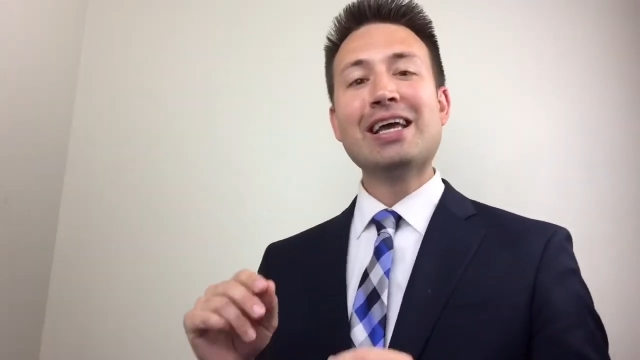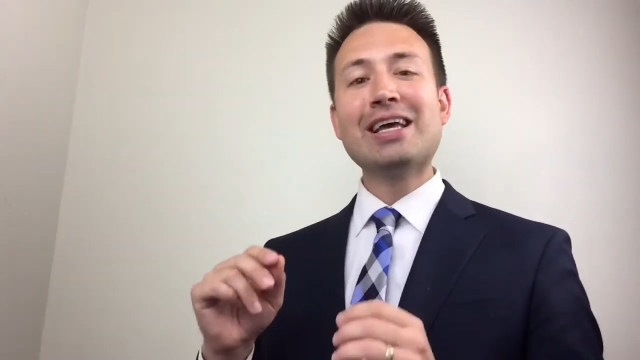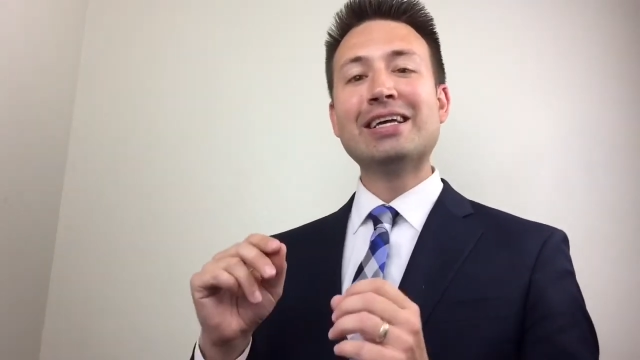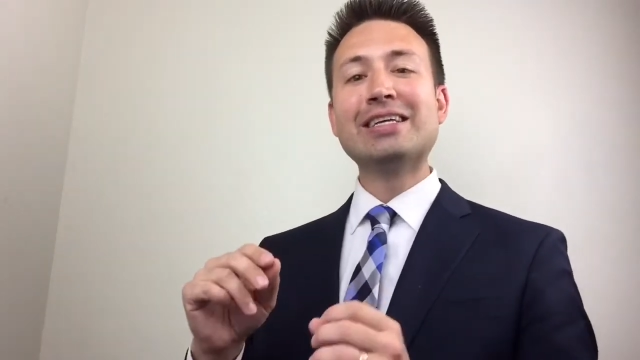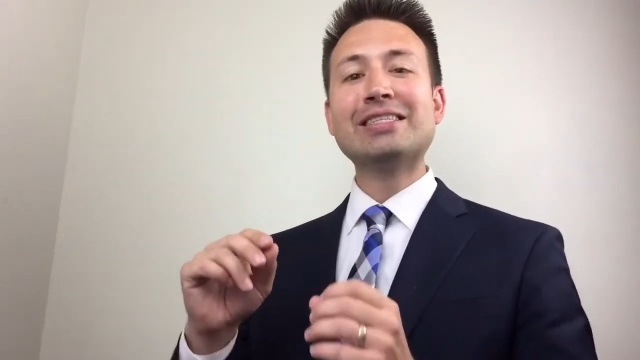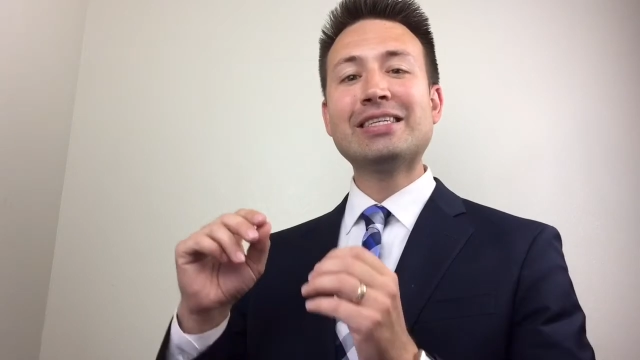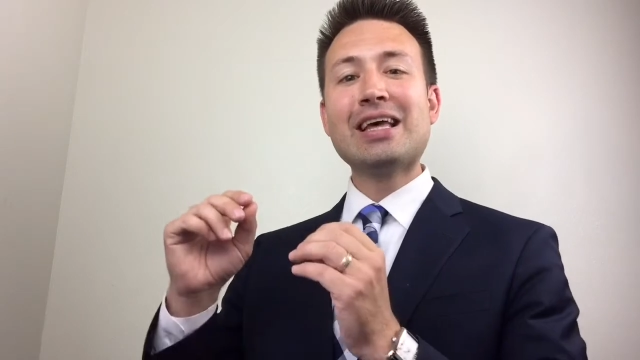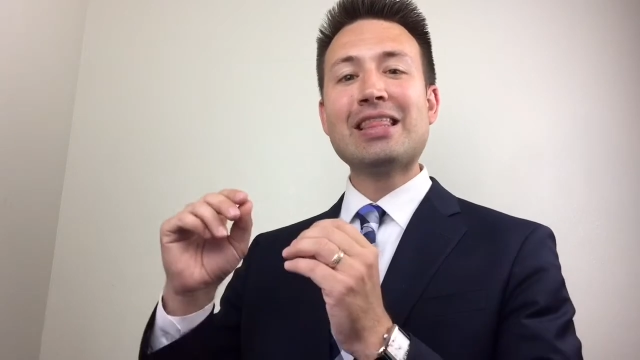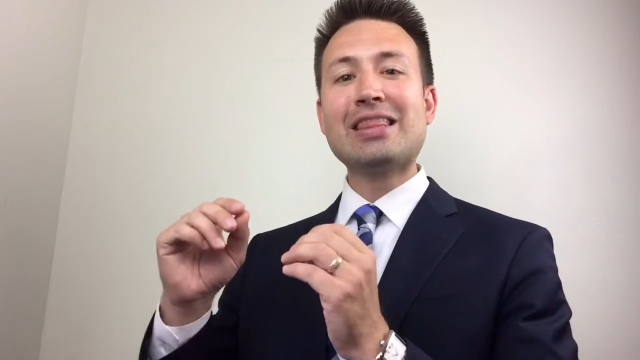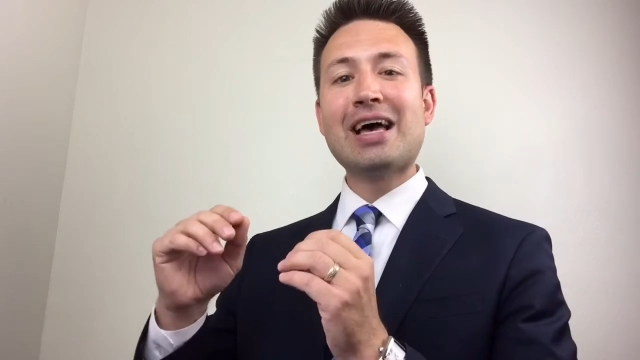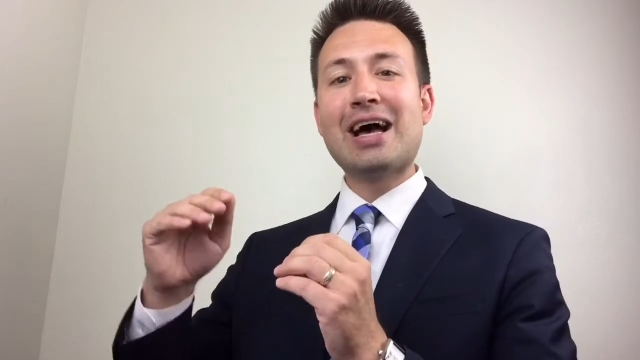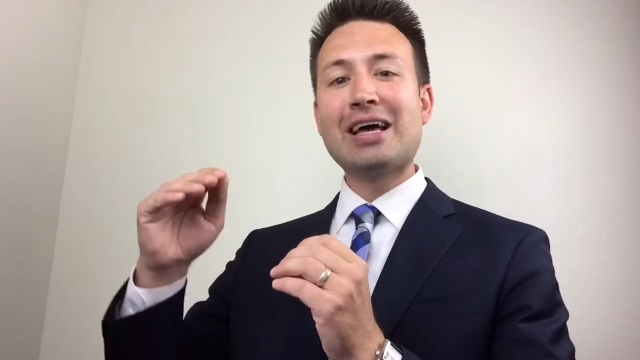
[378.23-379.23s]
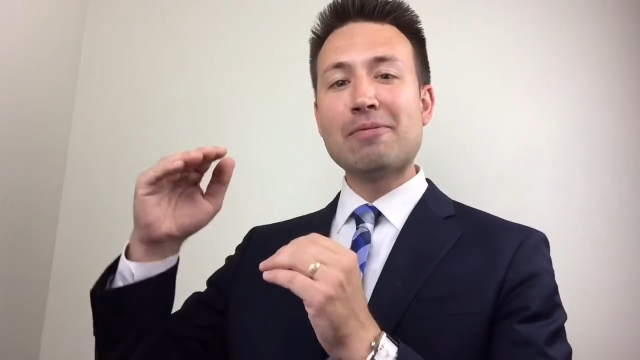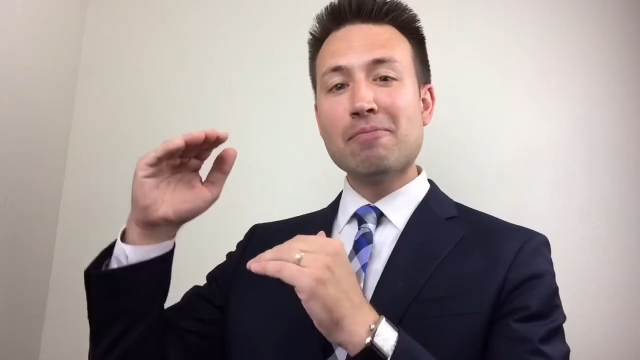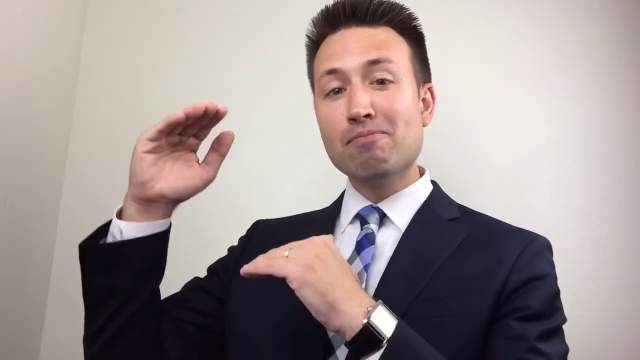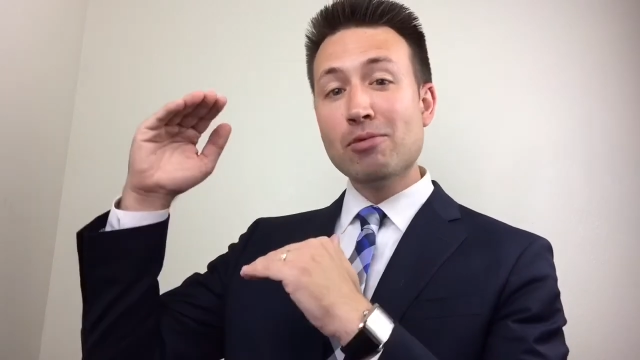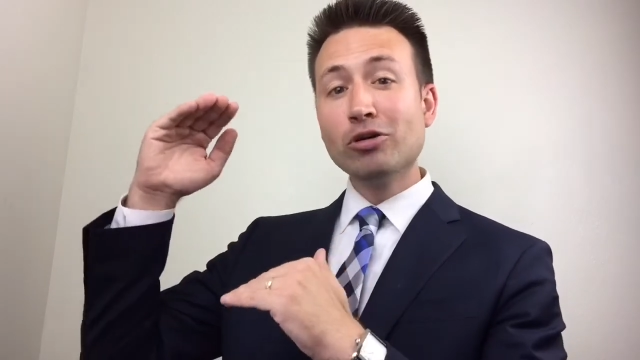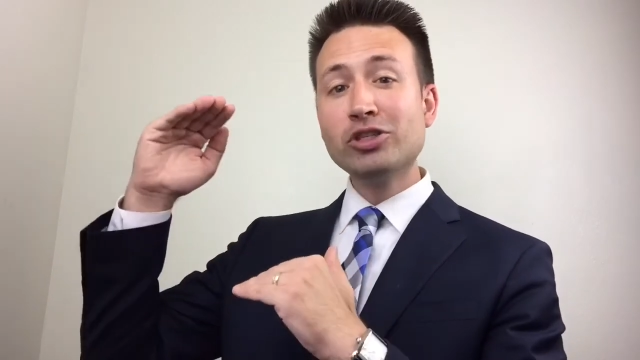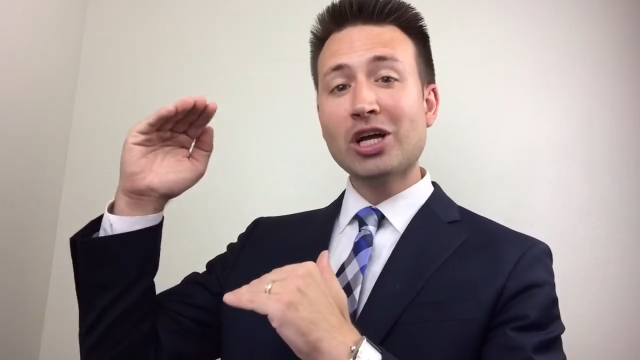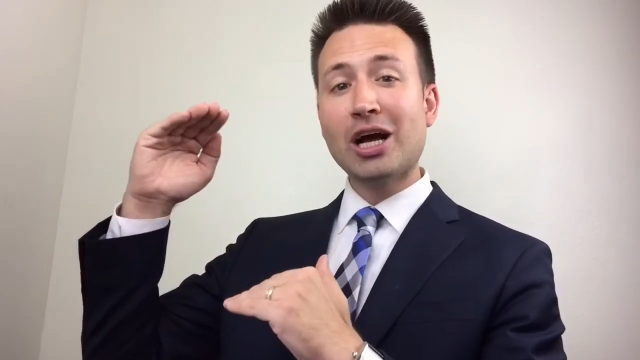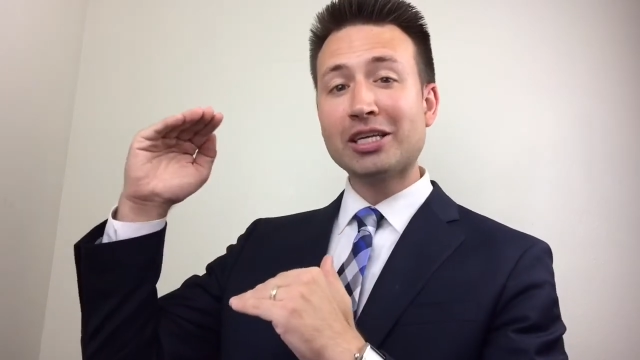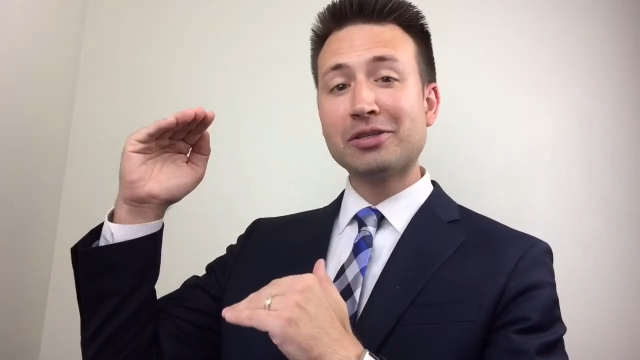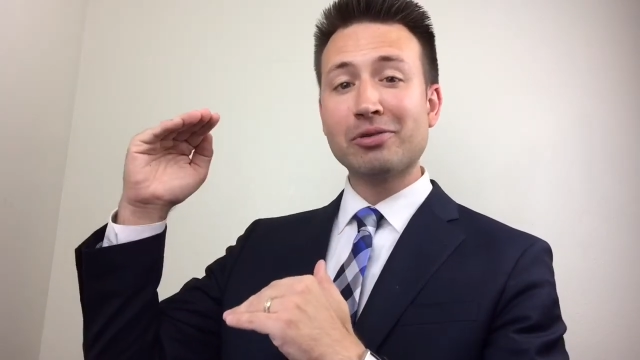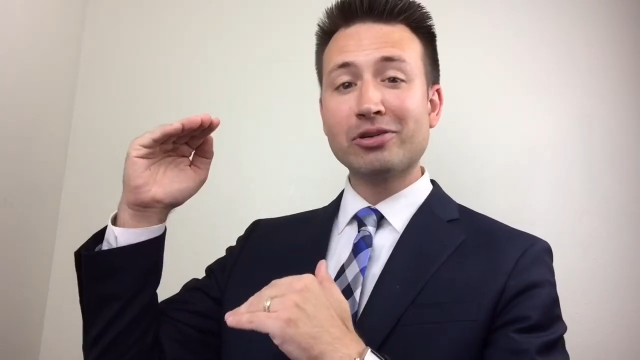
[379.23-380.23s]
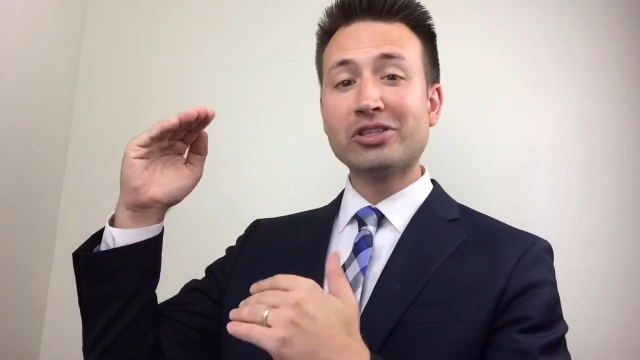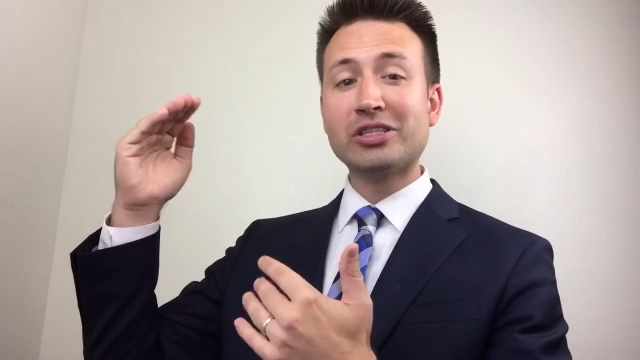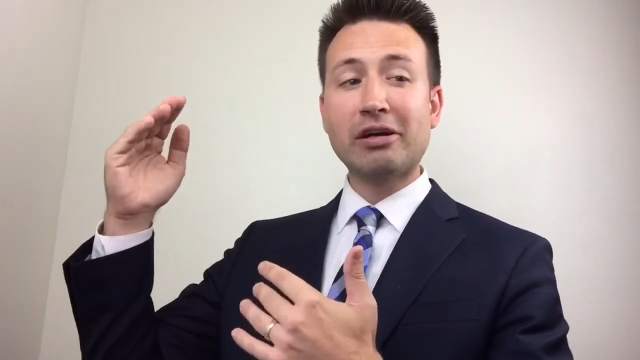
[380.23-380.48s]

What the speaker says: is that most hospitals